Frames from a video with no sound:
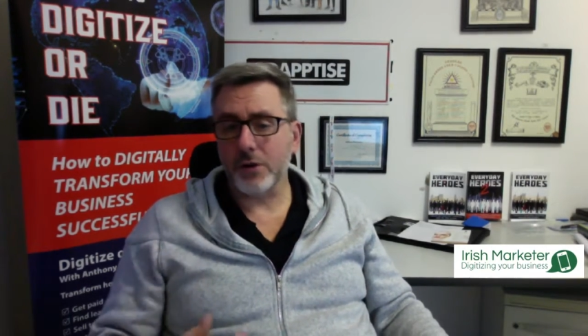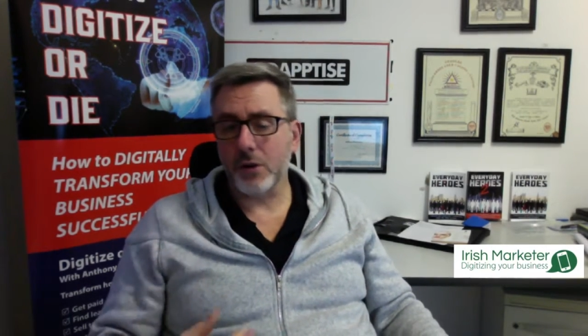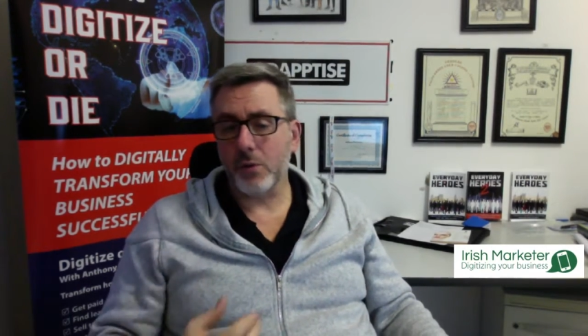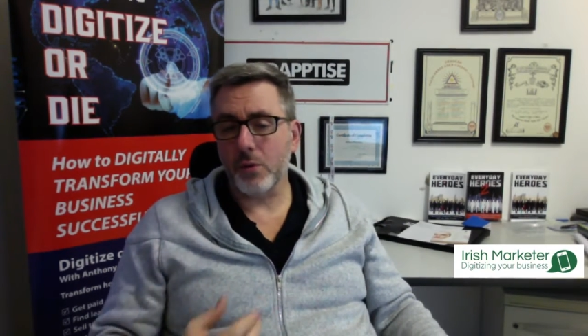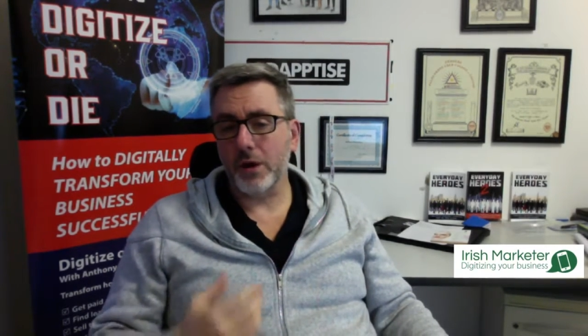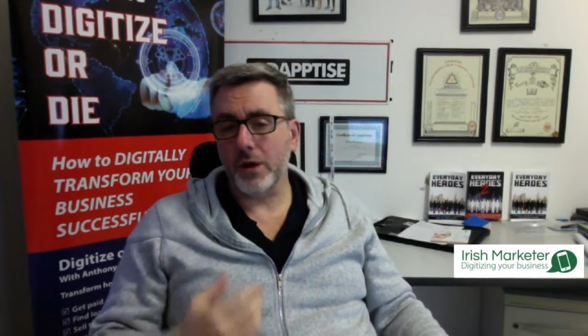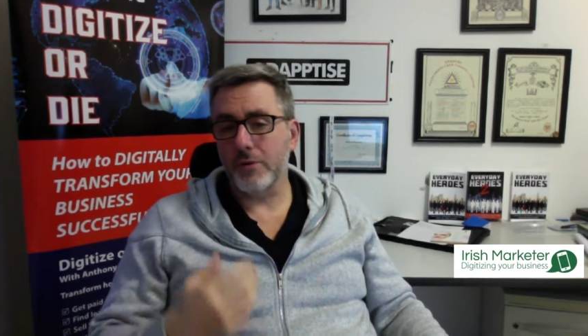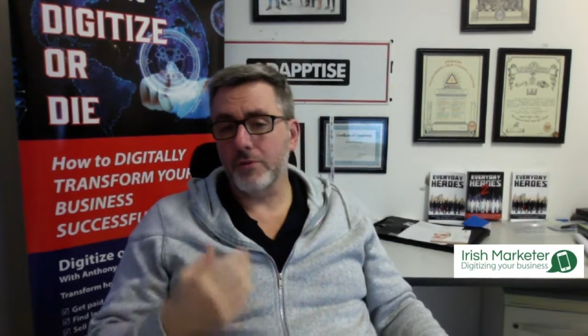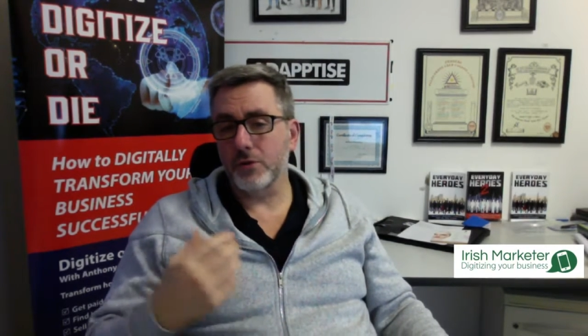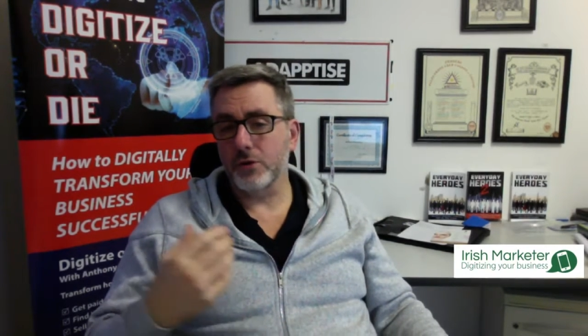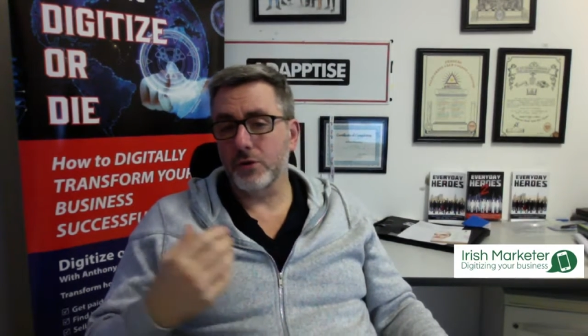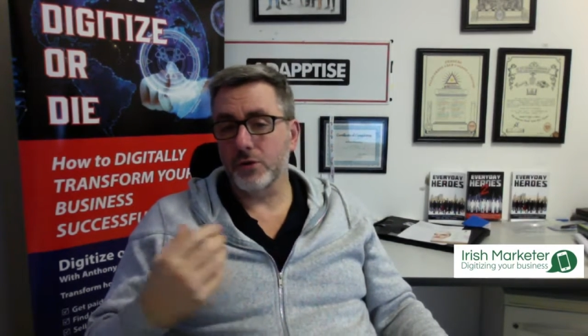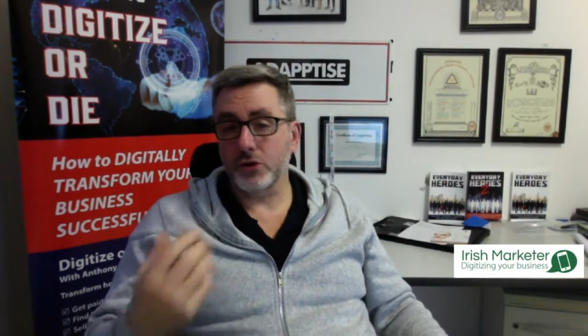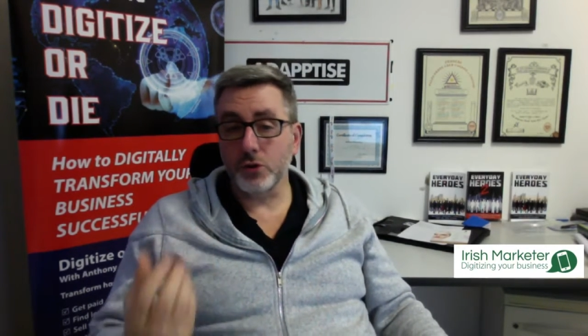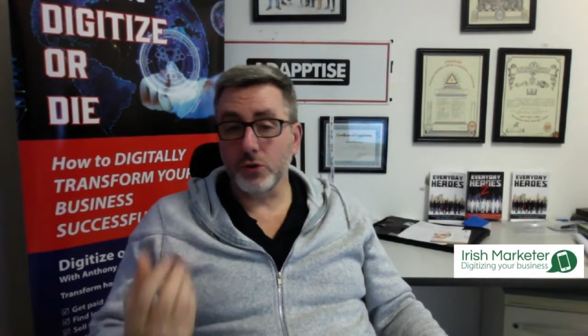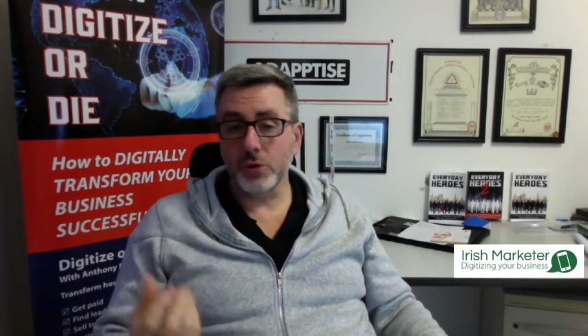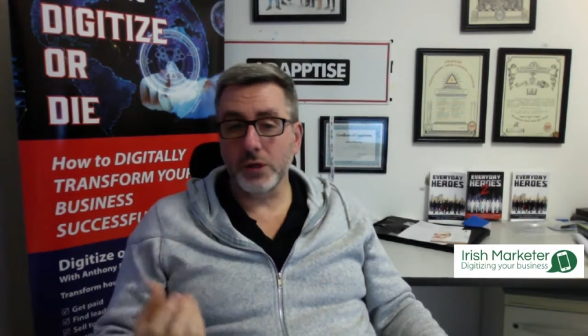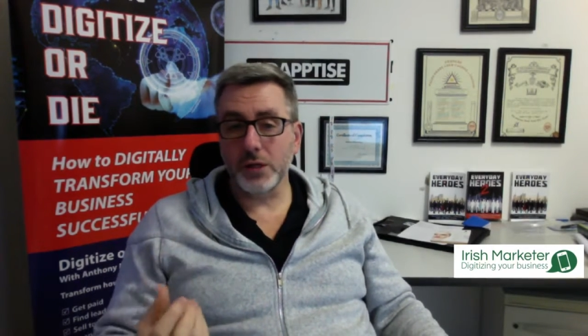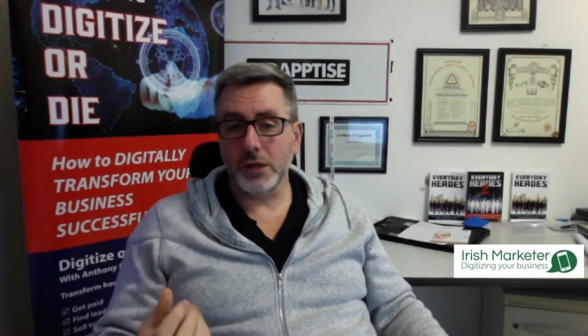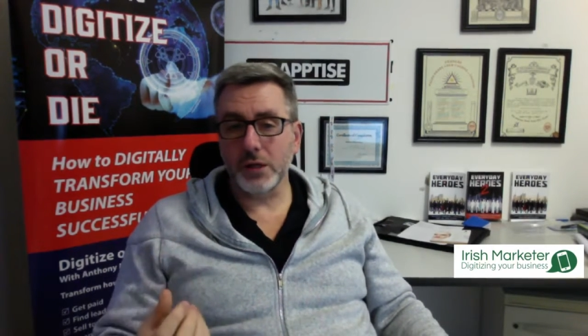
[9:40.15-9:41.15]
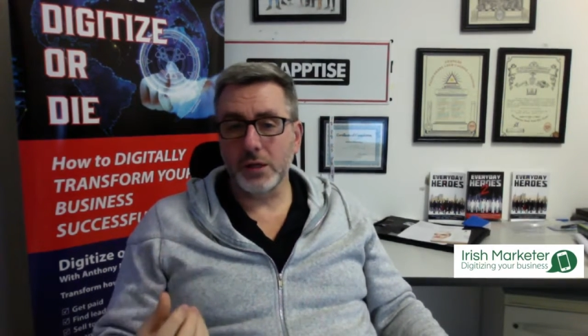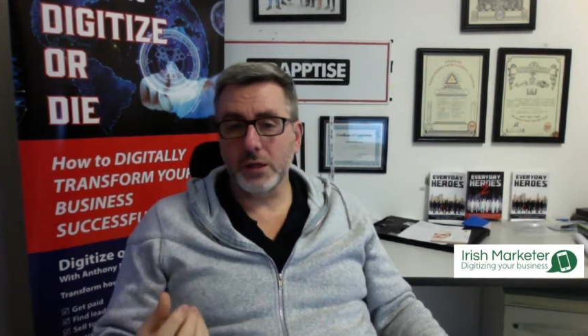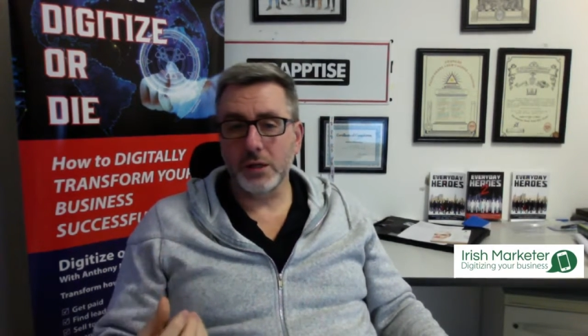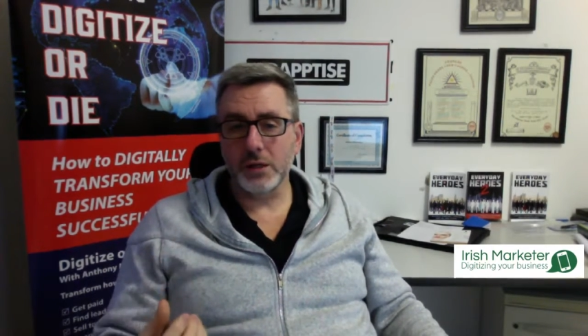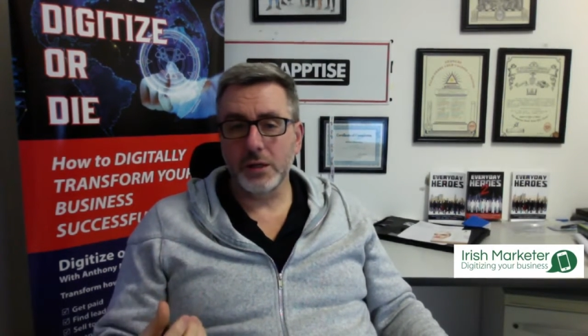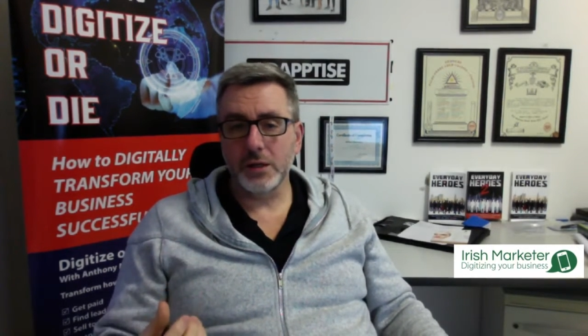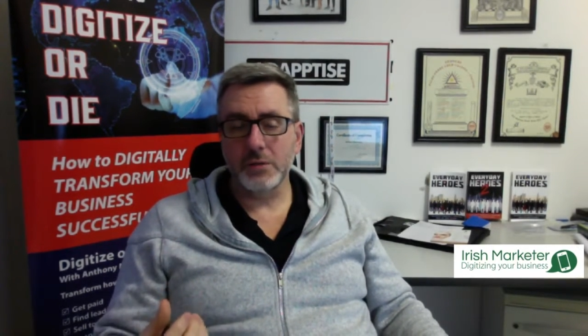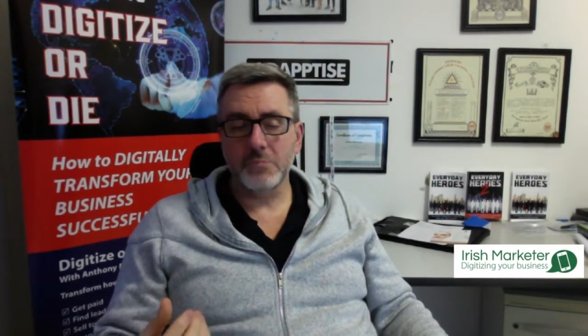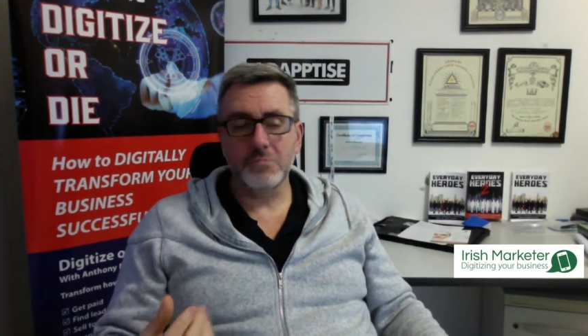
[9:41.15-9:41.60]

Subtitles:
or whatever you're doing,